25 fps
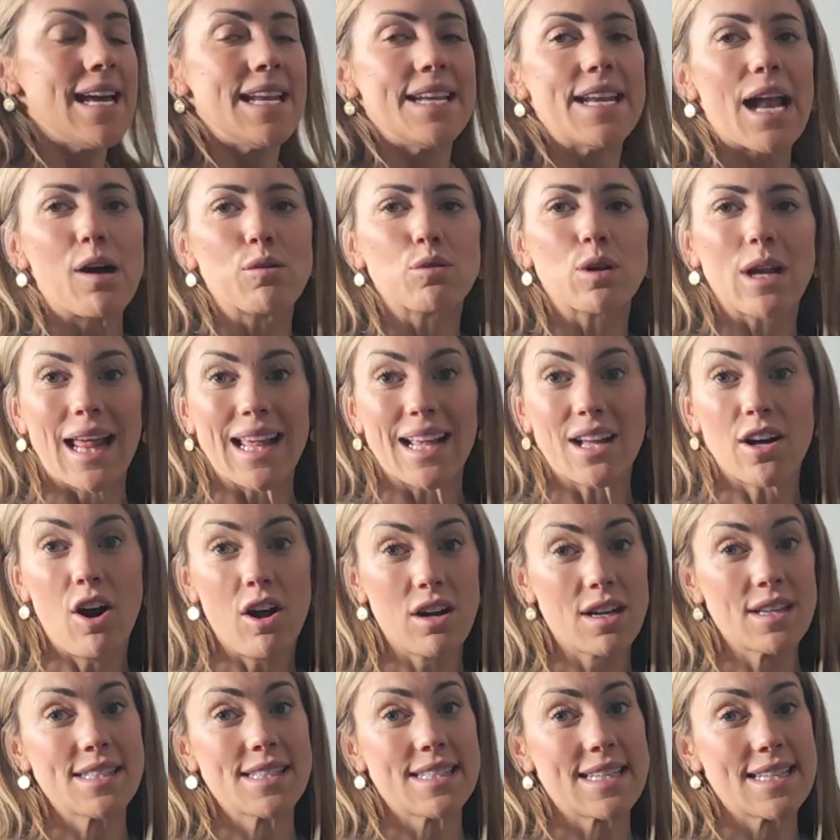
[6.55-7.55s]
Now,
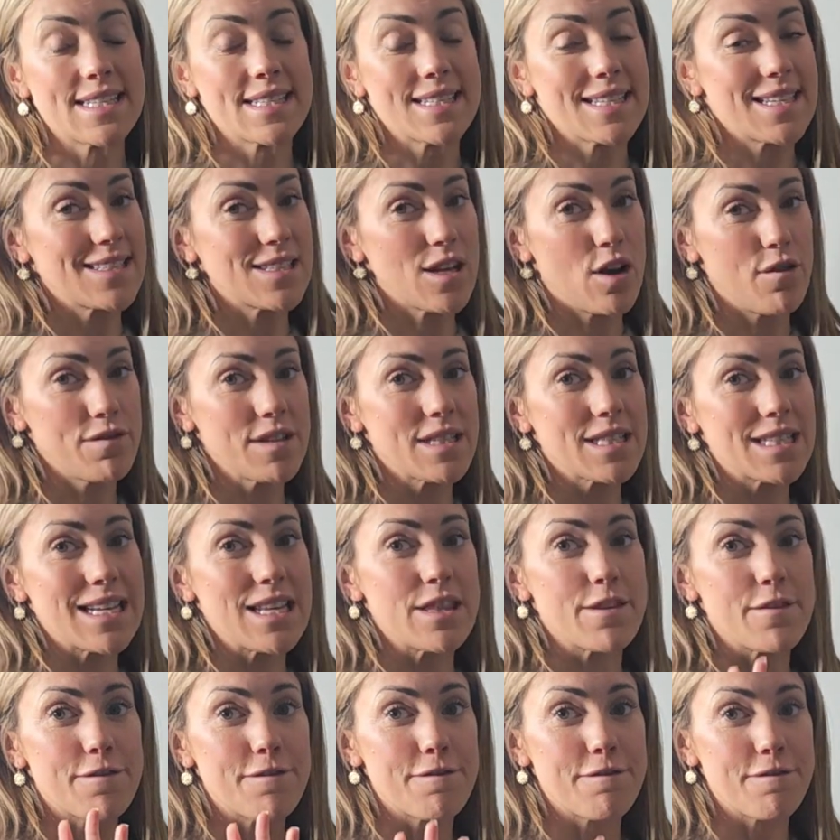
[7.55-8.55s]
glycolysis is obviously
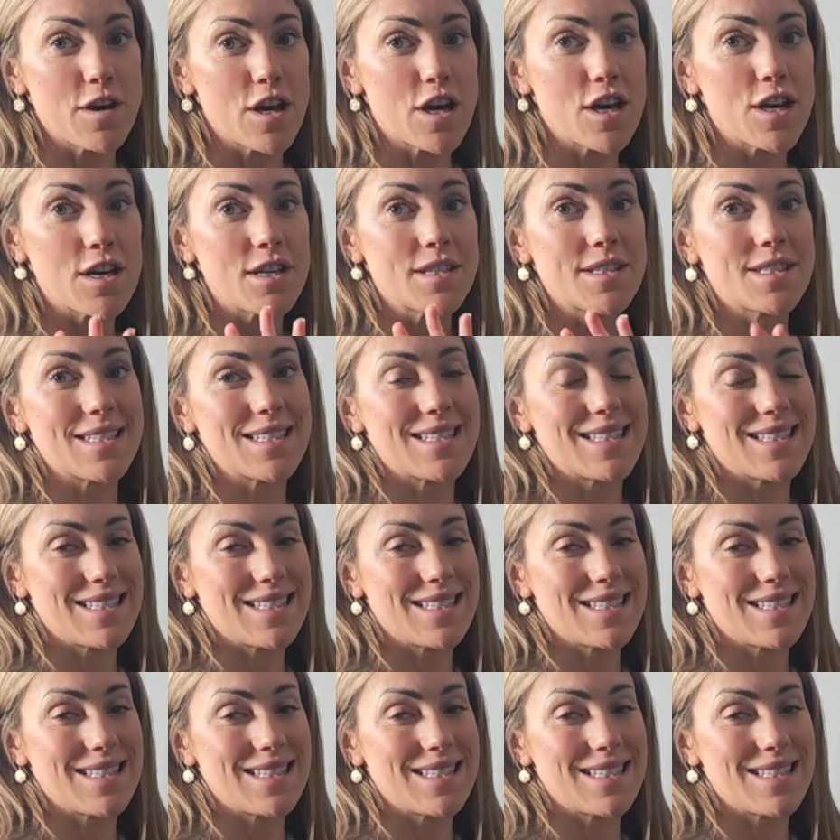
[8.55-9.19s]
the first